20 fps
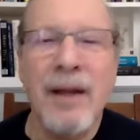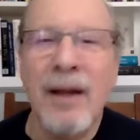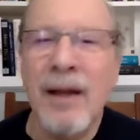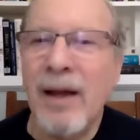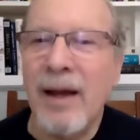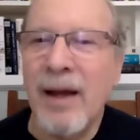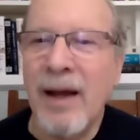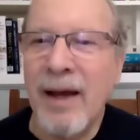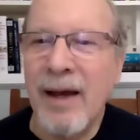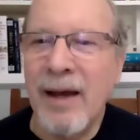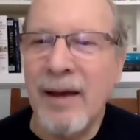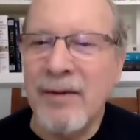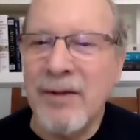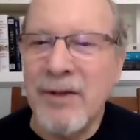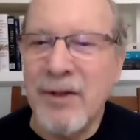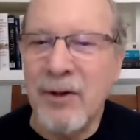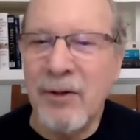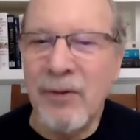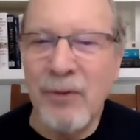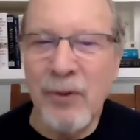and
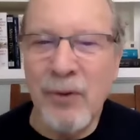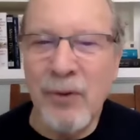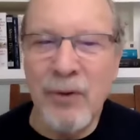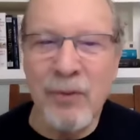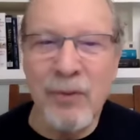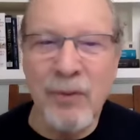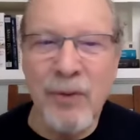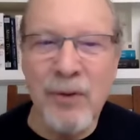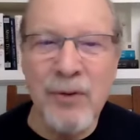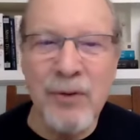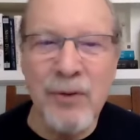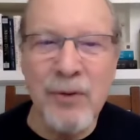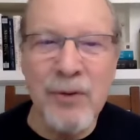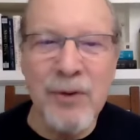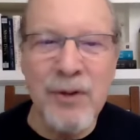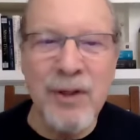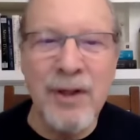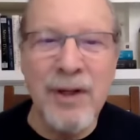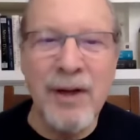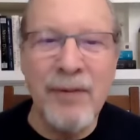see if you can reduce
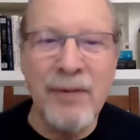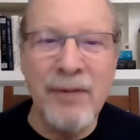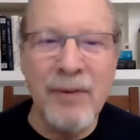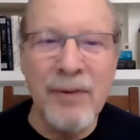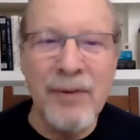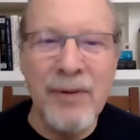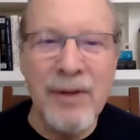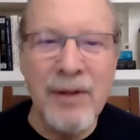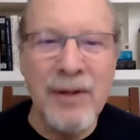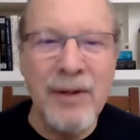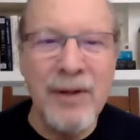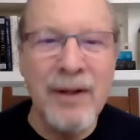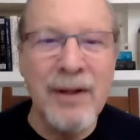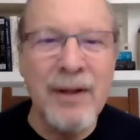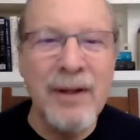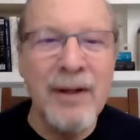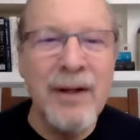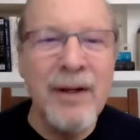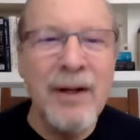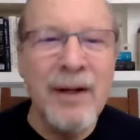the effort in
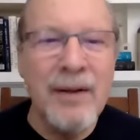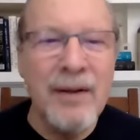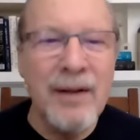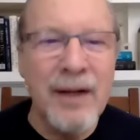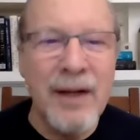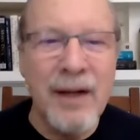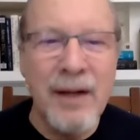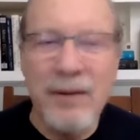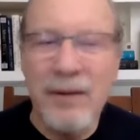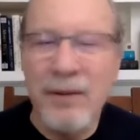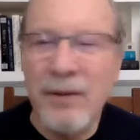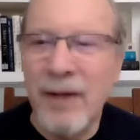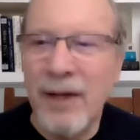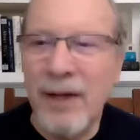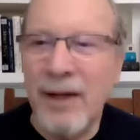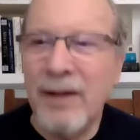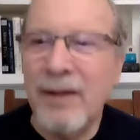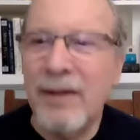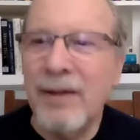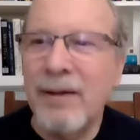the other
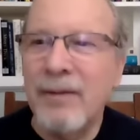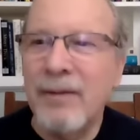leg.